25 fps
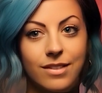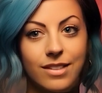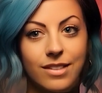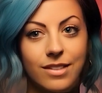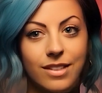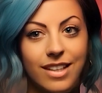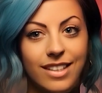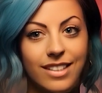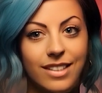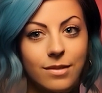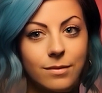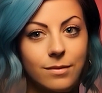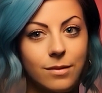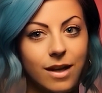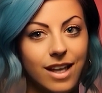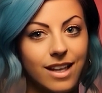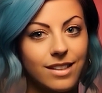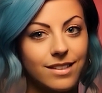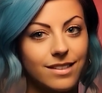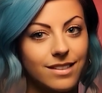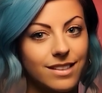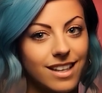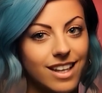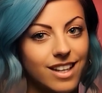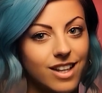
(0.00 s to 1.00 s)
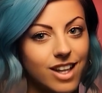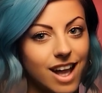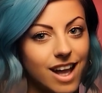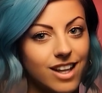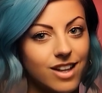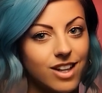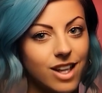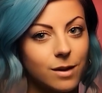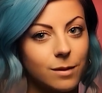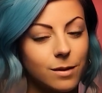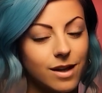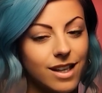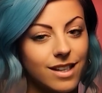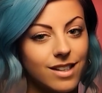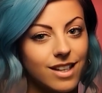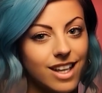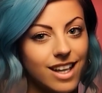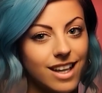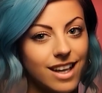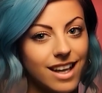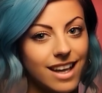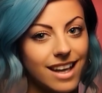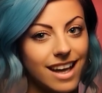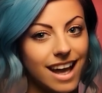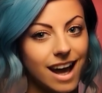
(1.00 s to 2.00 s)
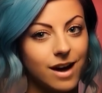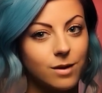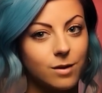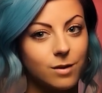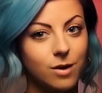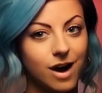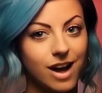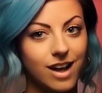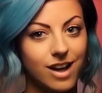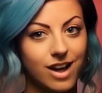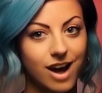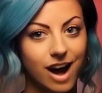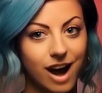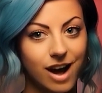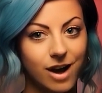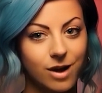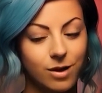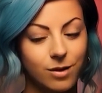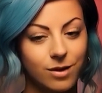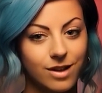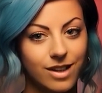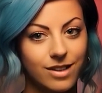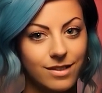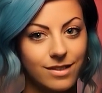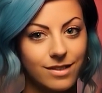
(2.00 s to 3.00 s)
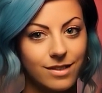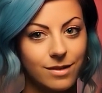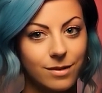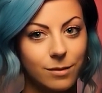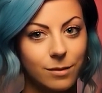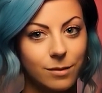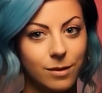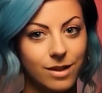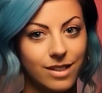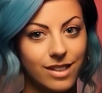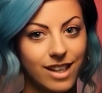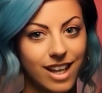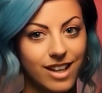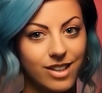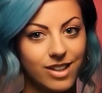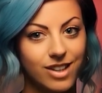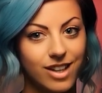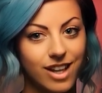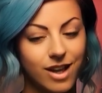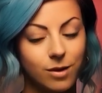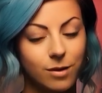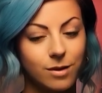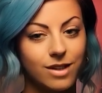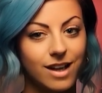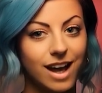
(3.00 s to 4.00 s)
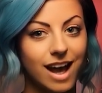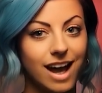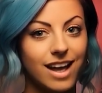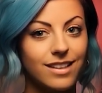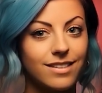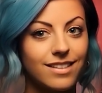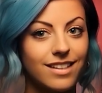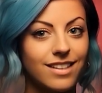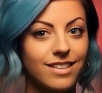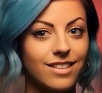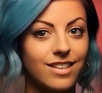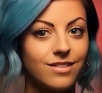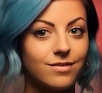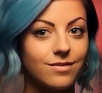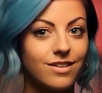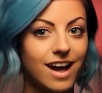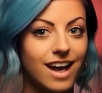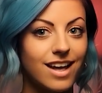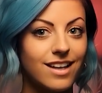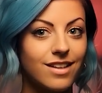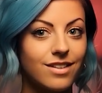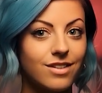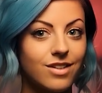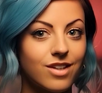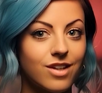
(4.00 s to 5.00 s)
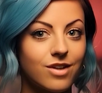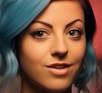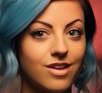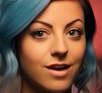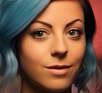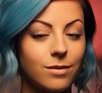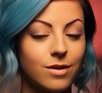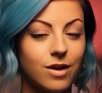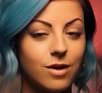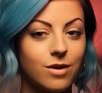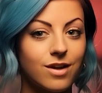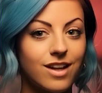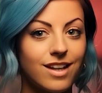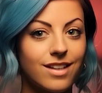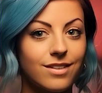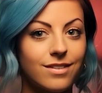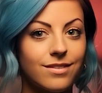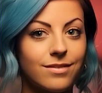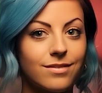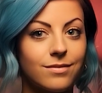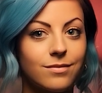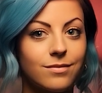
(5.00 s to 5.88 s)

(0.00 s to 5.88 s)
This means that ChatGPT can now run code, potentially with access to files you've uploaded,